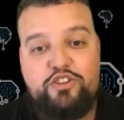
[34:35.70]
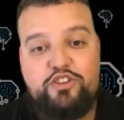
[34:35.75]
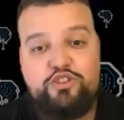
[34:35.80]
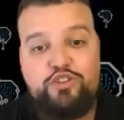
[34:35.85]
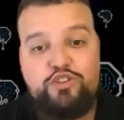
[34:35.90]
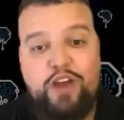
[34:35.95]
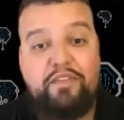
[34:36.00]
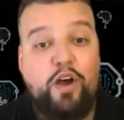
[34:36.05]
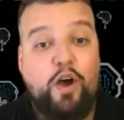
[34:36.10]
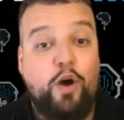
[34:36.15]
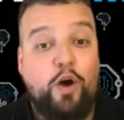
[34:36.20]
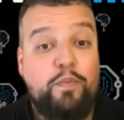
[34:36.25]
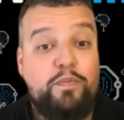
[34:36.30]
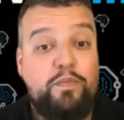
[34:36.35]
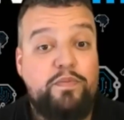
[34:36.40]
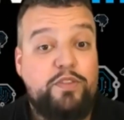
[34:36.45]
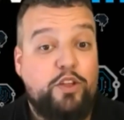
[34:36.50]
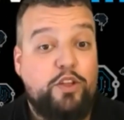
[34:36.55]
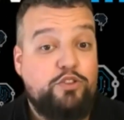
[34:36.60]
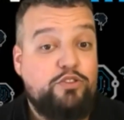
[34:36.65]
drive it
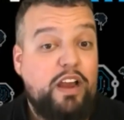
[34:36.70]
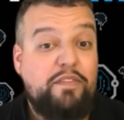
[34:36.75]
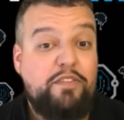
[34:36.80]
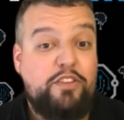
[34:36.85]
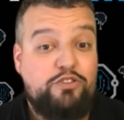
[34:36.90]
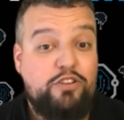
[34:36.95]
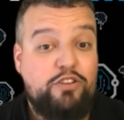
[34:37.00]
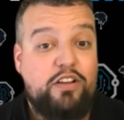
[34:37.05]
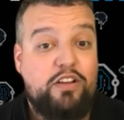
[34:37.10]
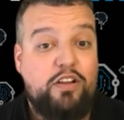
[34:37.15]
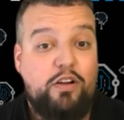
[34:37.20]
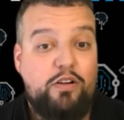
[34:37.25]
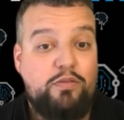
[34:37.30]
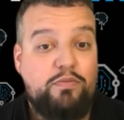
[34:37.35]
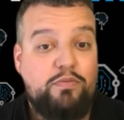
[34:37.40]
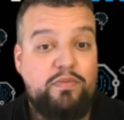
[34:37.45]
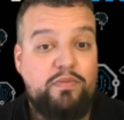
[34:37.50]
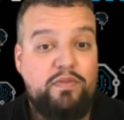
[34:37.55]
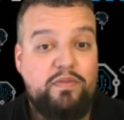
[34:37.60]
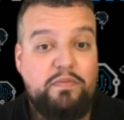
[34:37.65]
home. They'll drive the truck
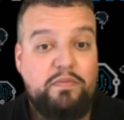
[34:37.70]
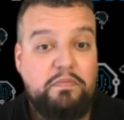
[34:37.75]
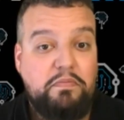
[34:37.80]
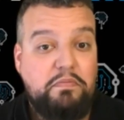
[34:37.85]
home.